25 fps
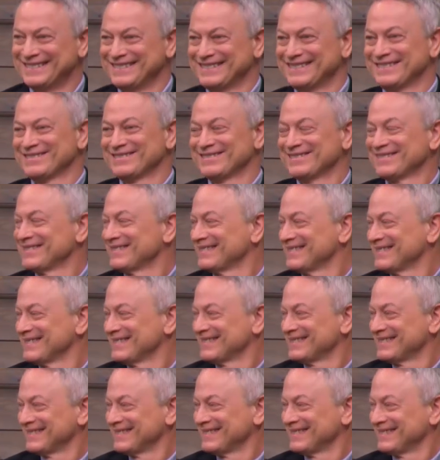
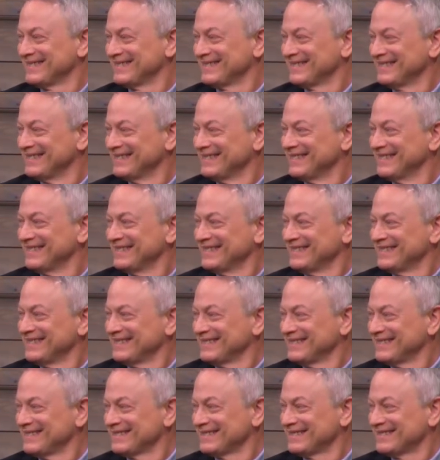
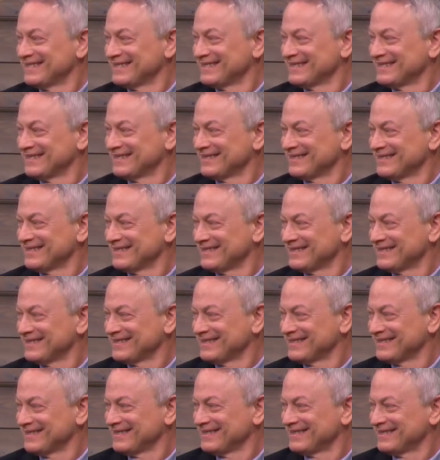
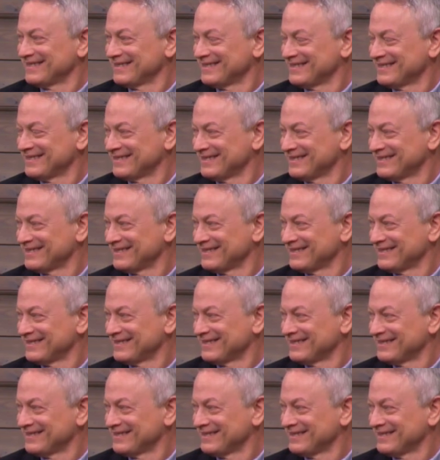[no speech]